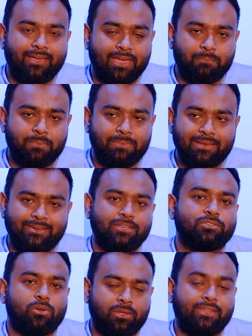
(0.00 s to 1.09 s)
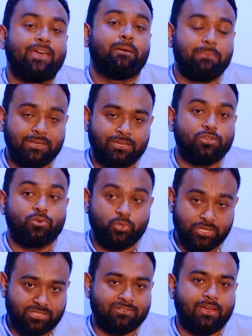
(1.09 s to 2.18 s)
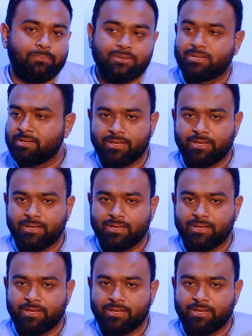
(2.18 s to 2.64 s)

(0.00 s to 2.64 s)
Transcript: capabilities or their ability to disrupt